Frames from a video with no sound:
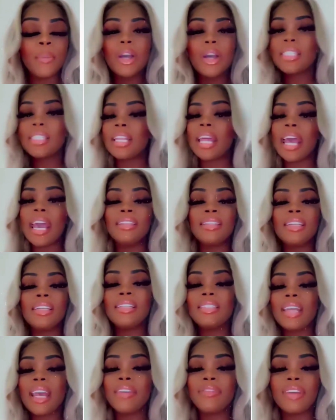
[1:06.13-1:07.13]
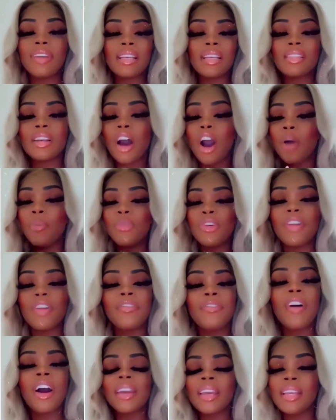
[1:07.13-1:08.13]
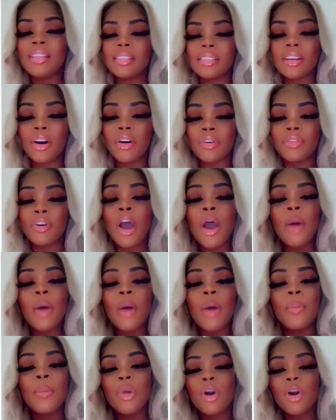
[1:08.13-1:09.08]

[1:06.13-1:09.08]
because at the end of the day, Vanessa, humble your fucking self,